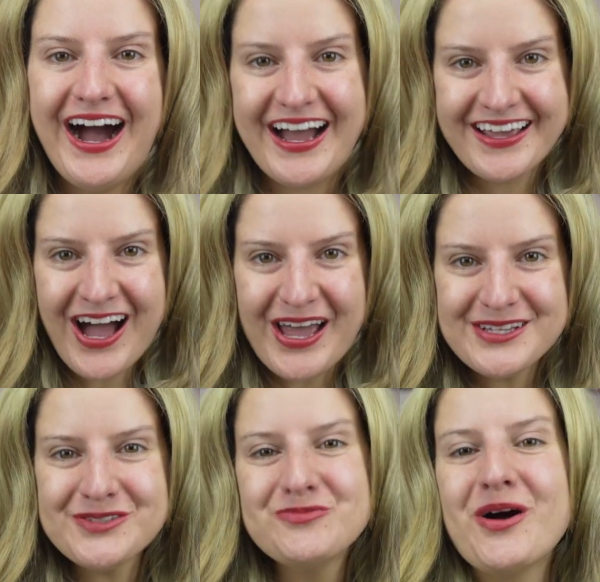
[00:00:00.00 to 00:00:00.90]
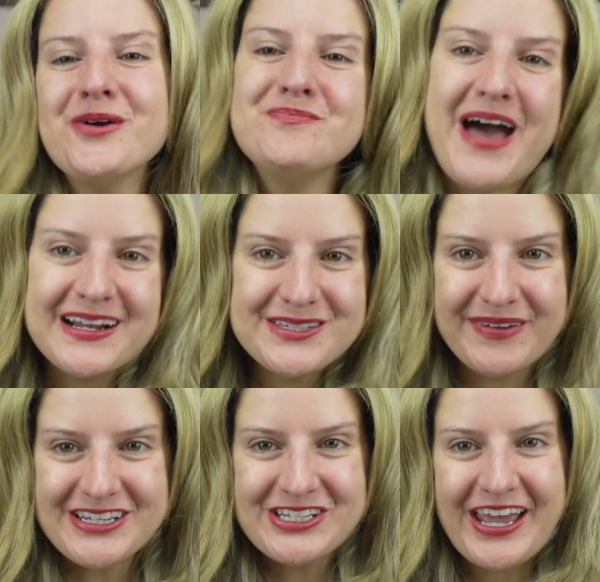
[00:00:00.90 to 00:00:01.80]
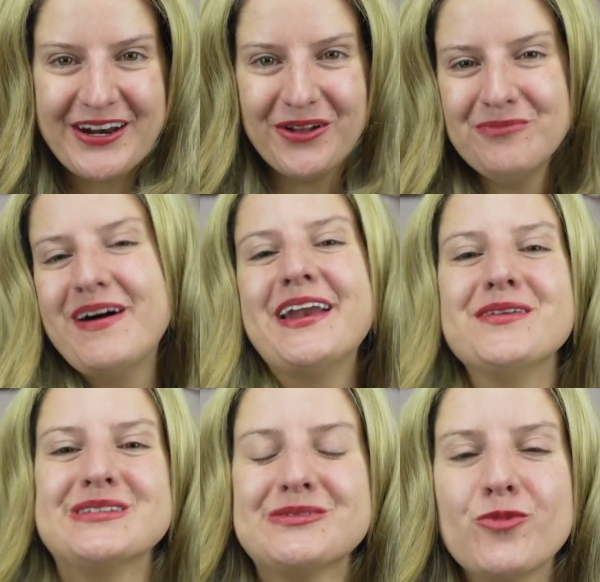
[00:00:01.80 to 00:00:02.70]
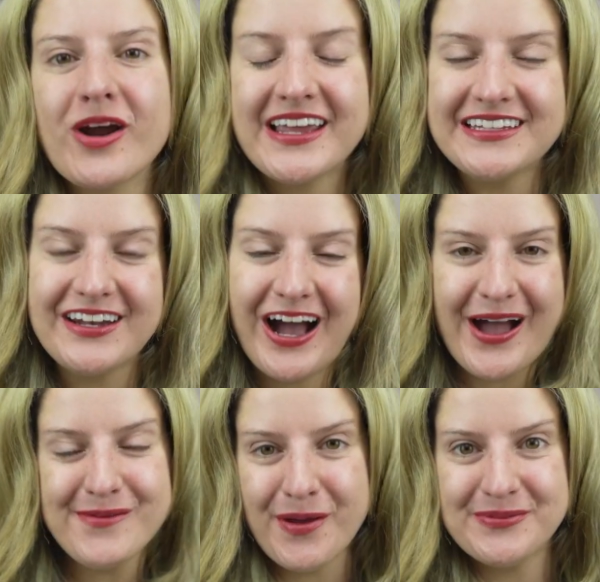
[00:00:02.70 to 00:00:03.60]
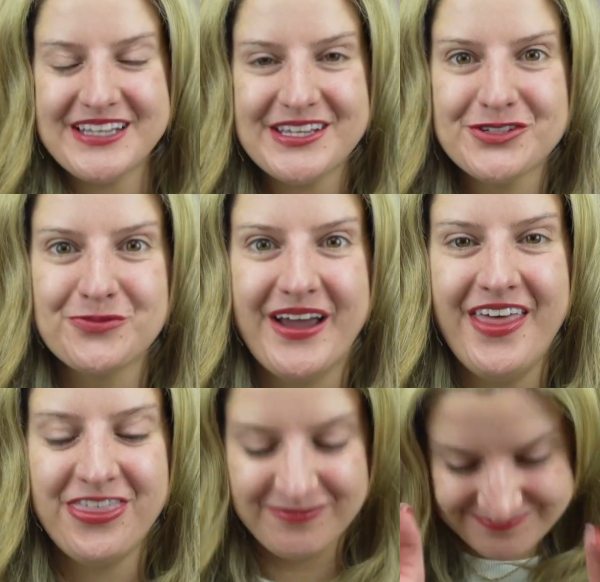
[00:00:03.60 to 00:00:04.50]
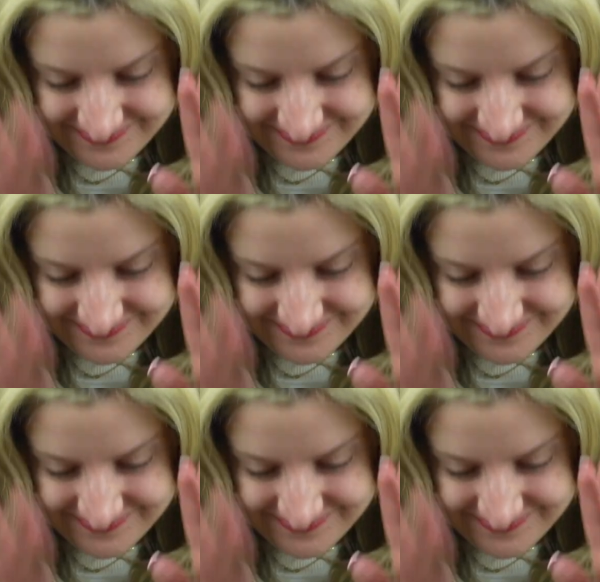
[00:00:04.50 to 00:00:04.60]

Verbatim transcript: Hi guys, welcome back to my channel. My name is Morgan and I'm obsessed with